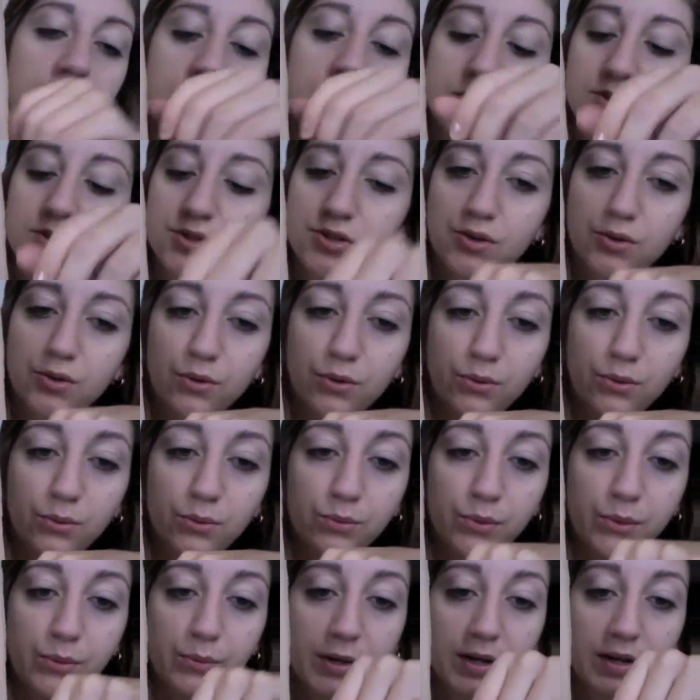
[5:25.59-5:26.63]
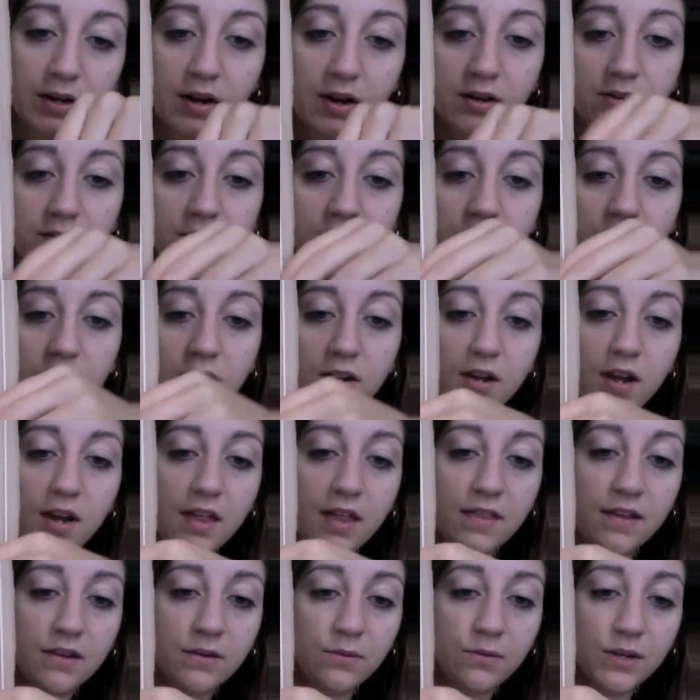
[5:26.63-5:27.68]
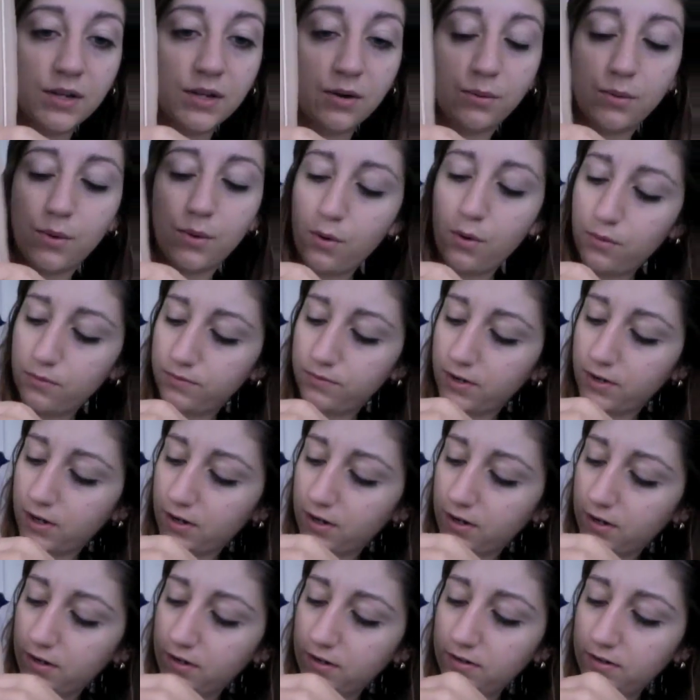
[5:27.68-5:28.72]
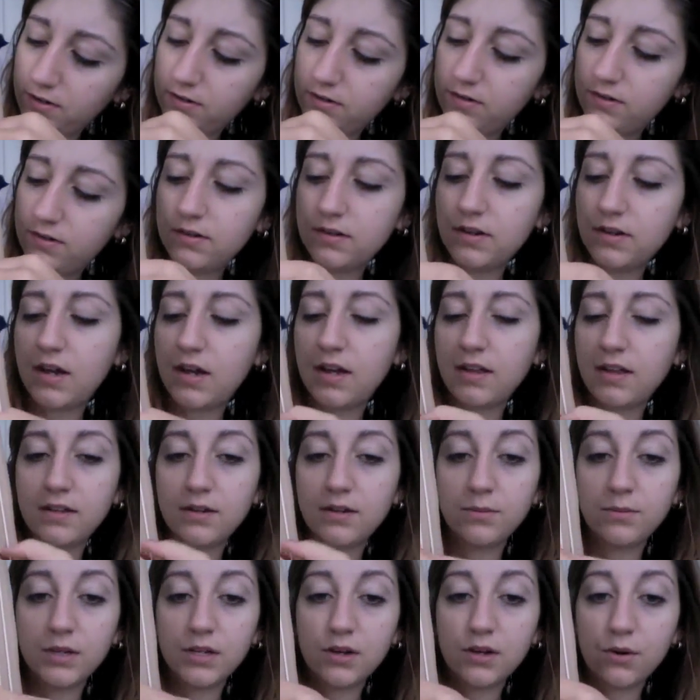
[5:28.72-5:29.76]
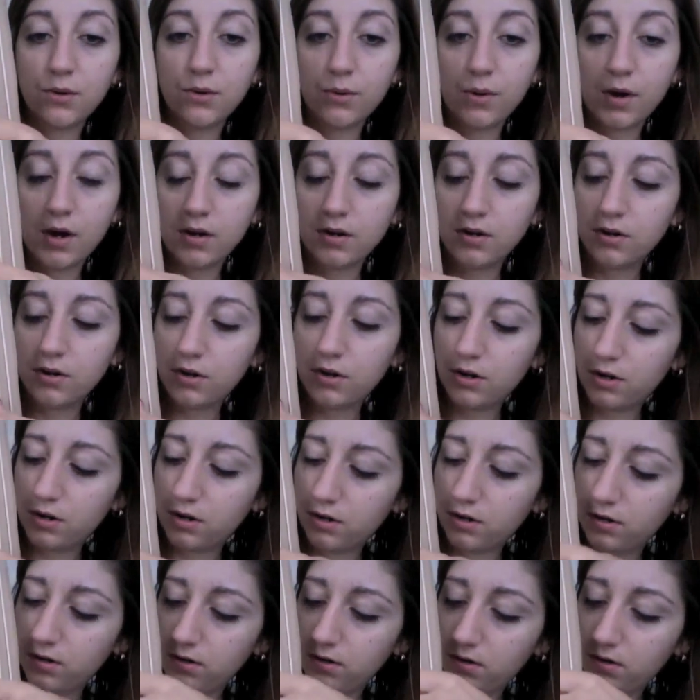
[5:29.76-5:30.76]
So we went under and then we go over and then we go under